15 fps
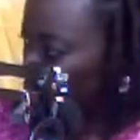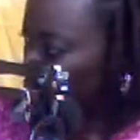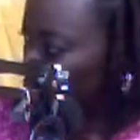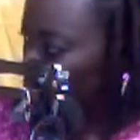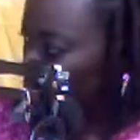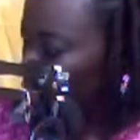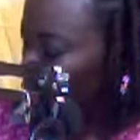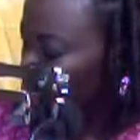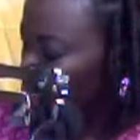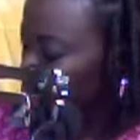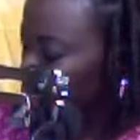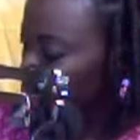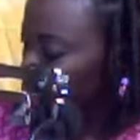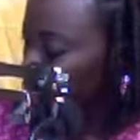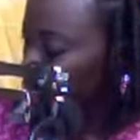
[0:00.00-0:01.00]
Yeah.
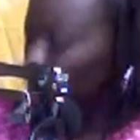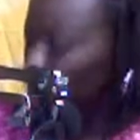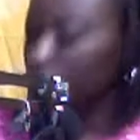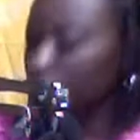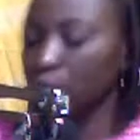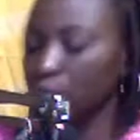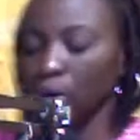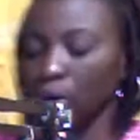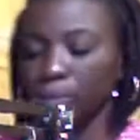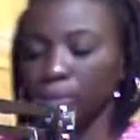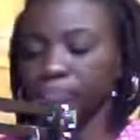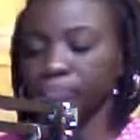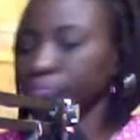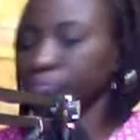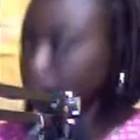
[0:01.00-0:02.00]
And so, I tell
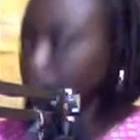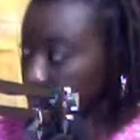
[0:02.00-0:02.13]
you.